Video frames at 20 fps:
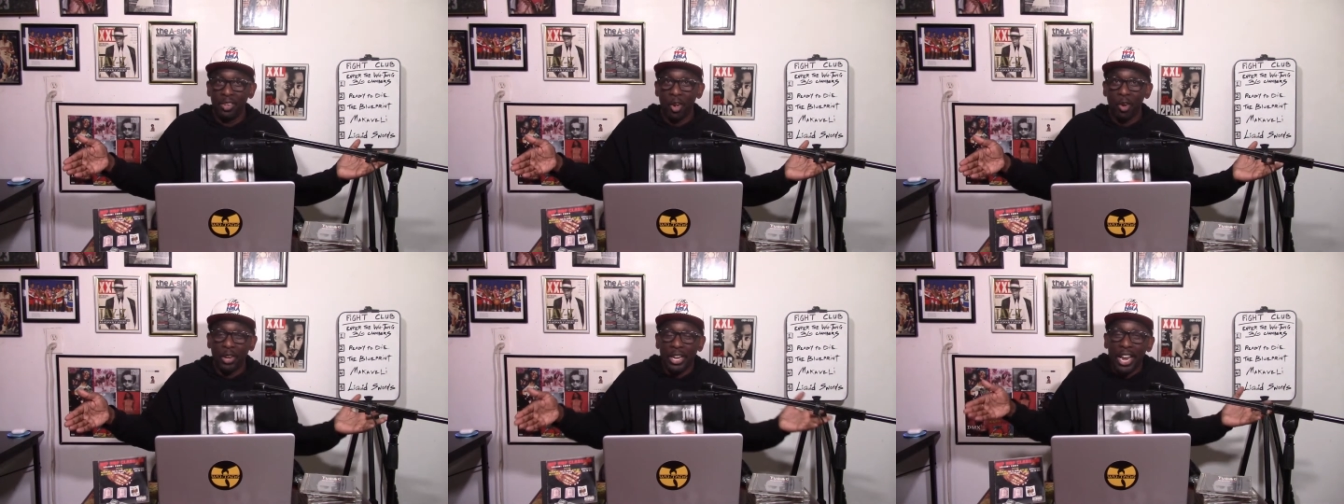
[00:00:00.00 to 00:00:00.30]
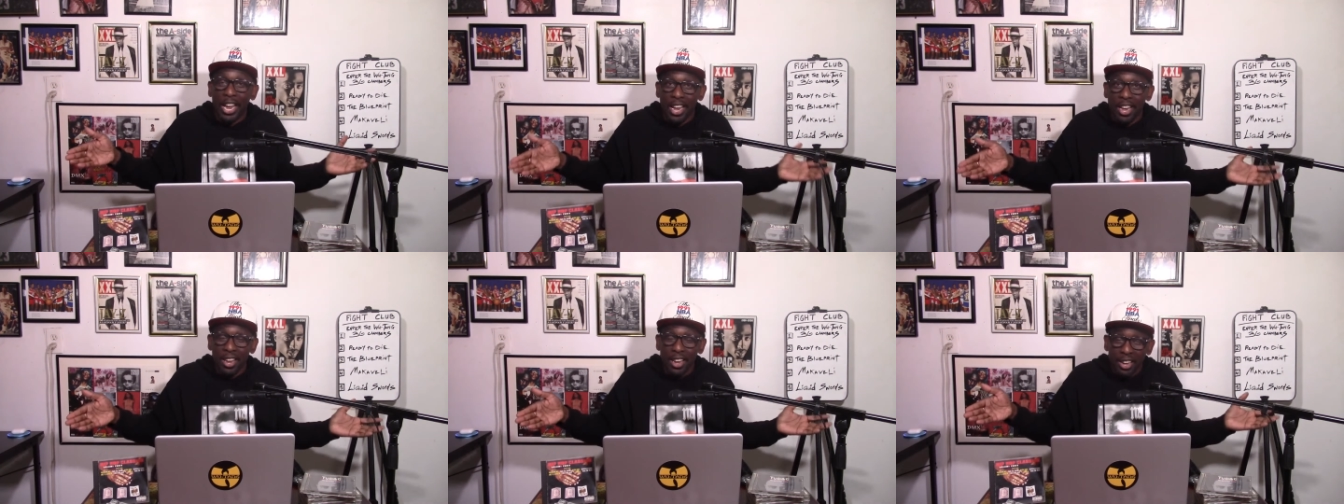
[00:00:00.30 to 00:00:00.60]

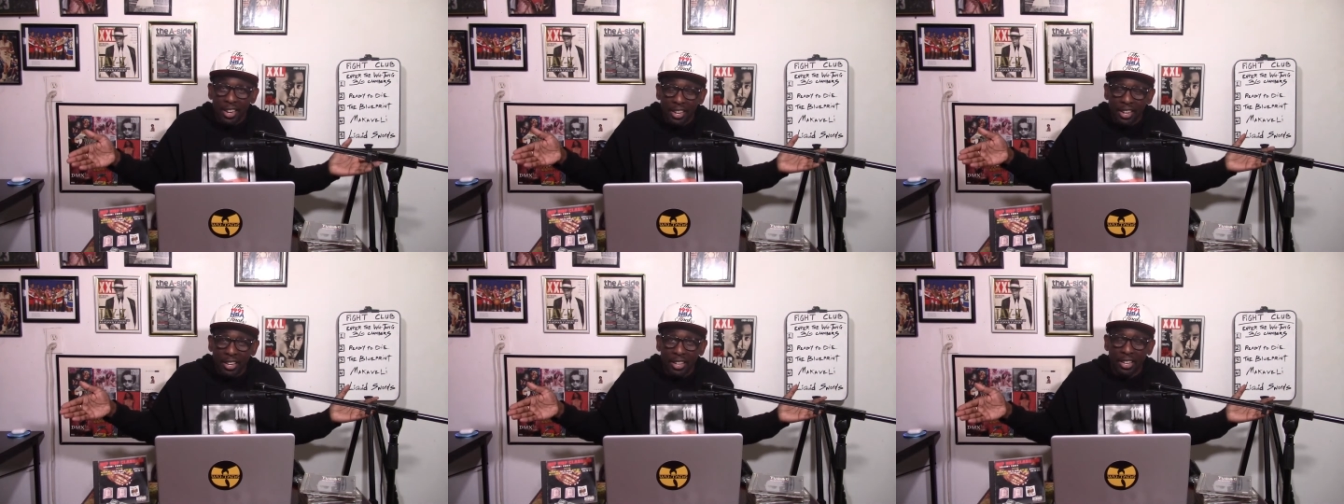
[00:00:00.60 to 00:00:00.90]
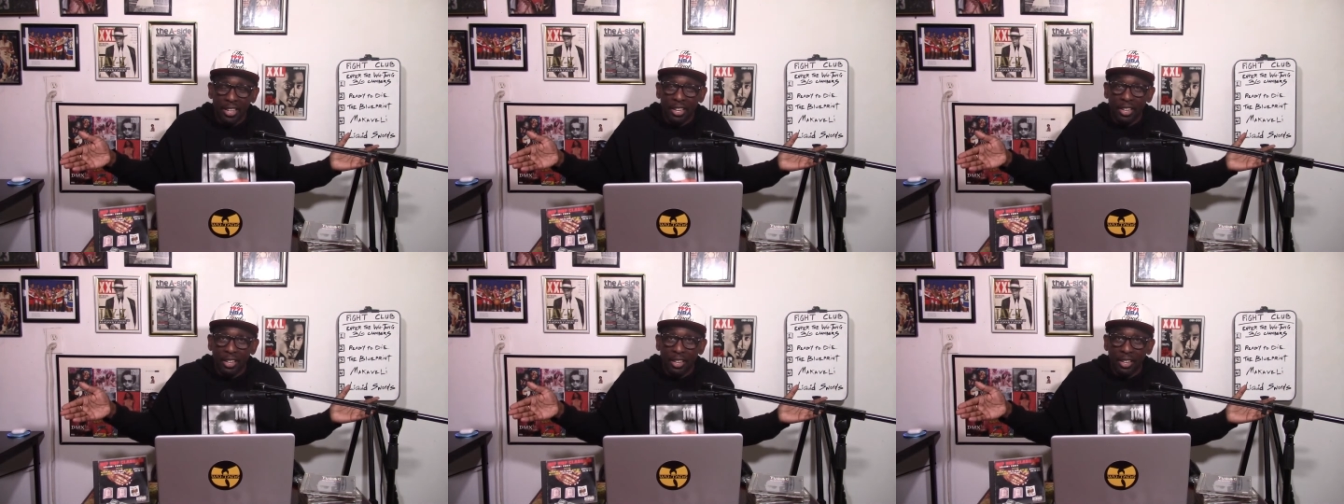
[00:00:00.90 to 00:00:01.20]
Okay?
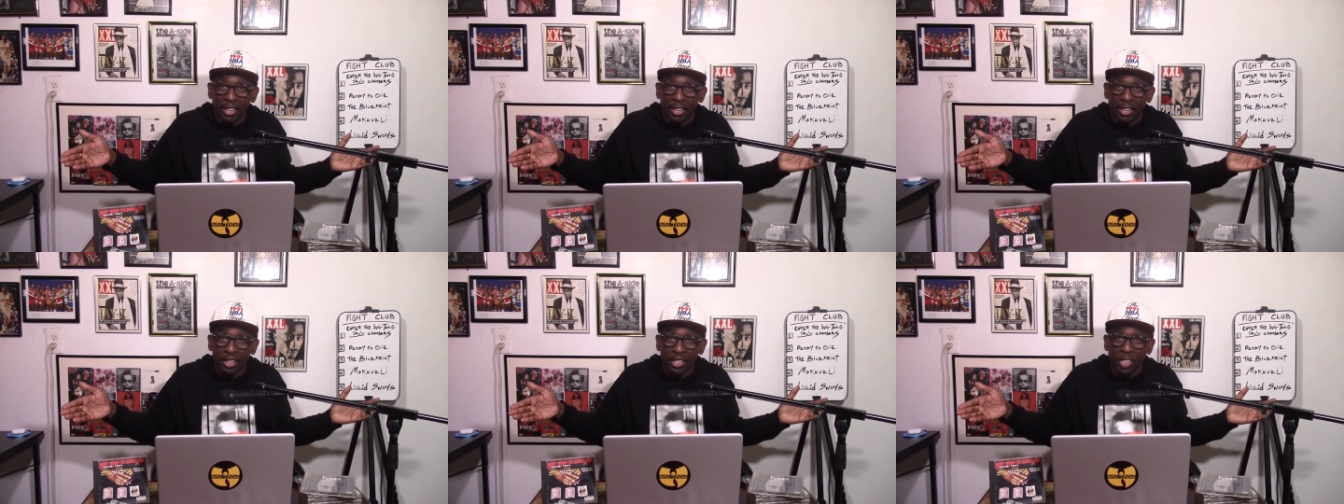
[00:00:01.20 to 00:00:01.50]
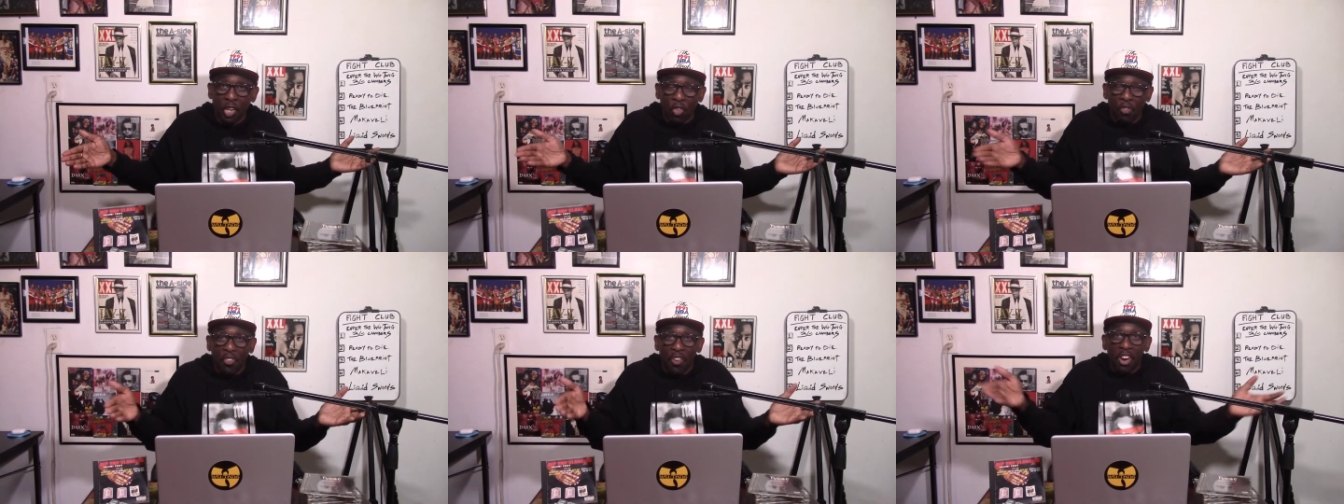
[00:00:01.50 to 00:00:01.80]

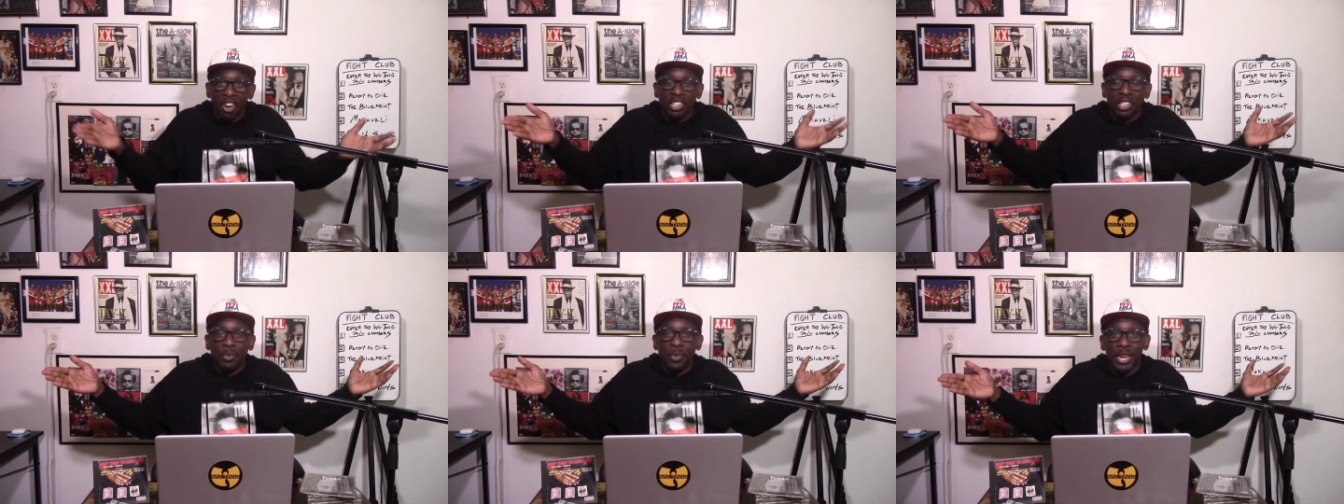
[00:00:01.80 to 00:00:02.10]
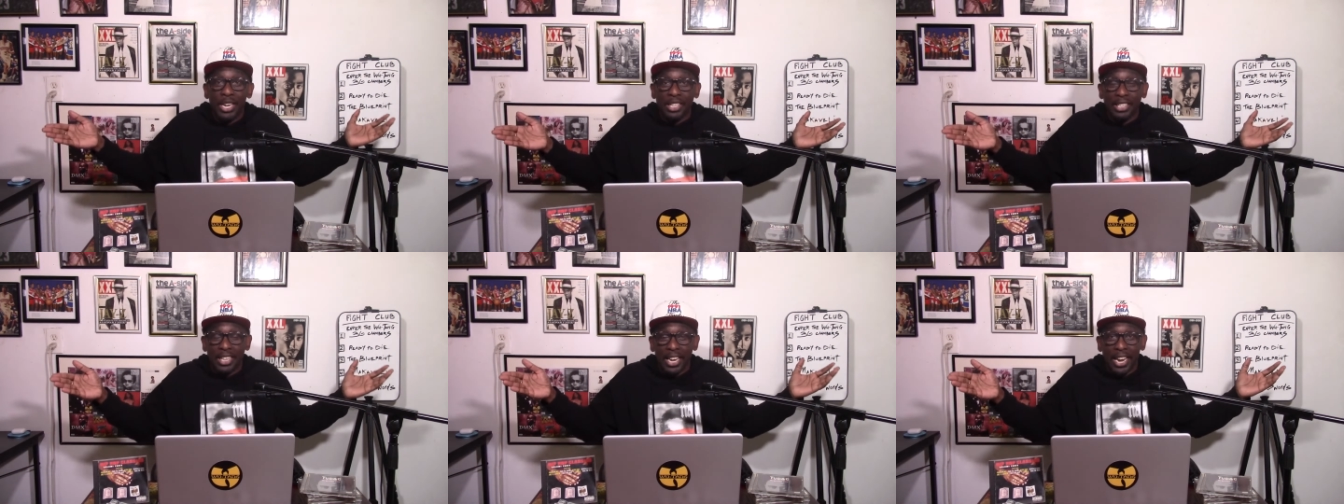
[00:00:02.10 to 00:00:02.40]
So first
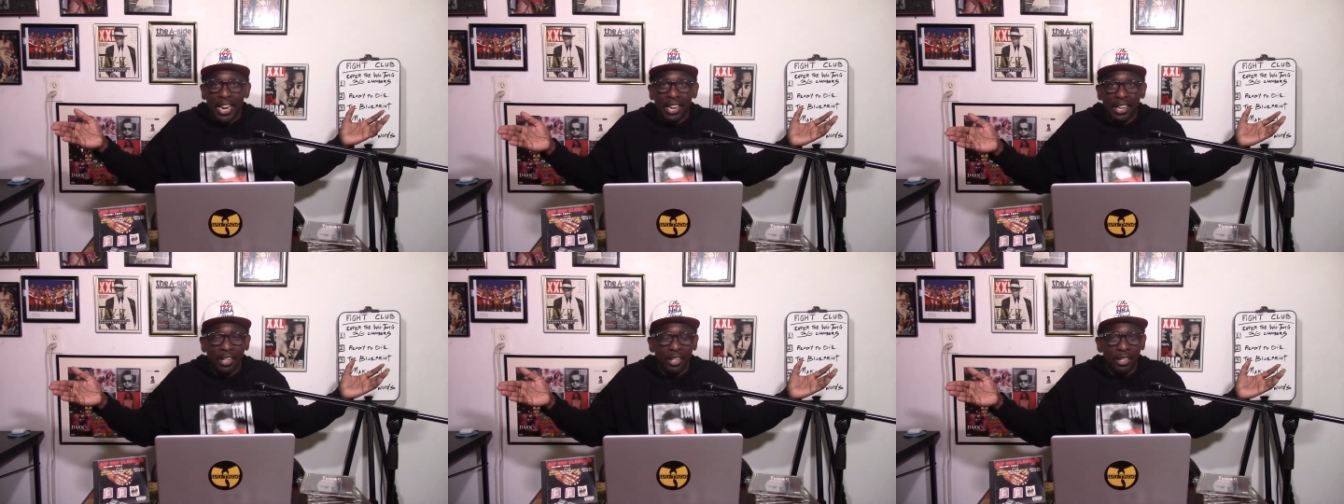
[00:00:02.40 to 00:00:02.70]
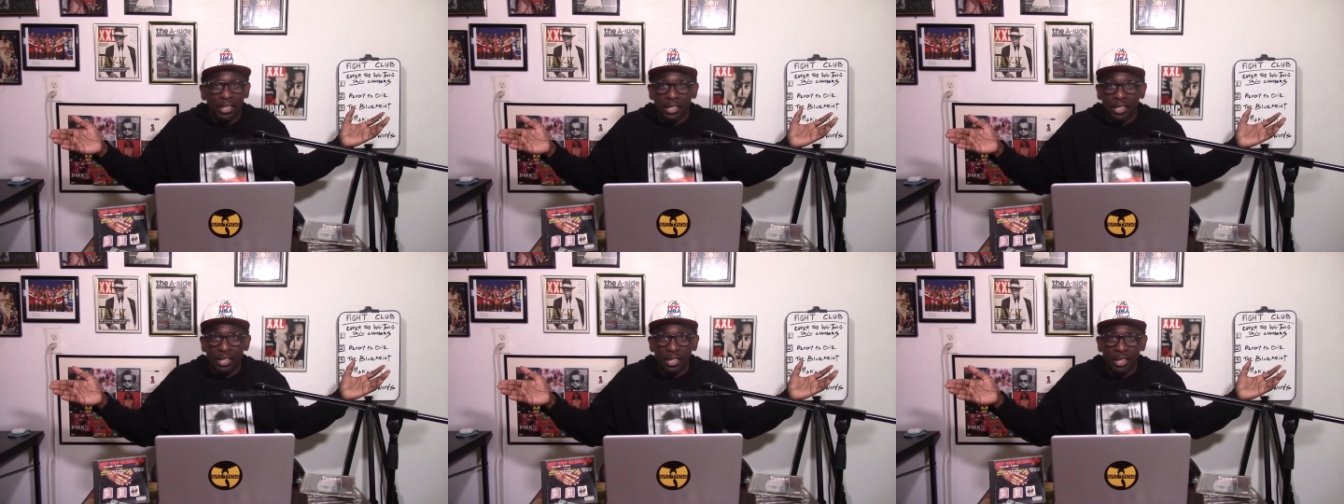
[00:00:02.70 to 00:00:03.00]
week
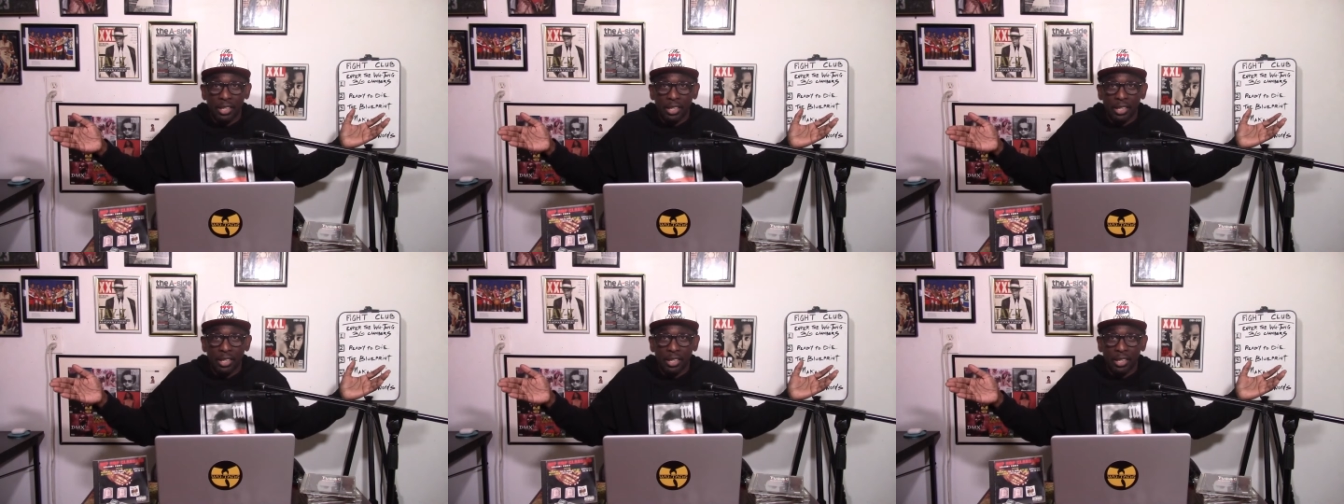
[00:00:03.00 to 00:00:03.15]
sales,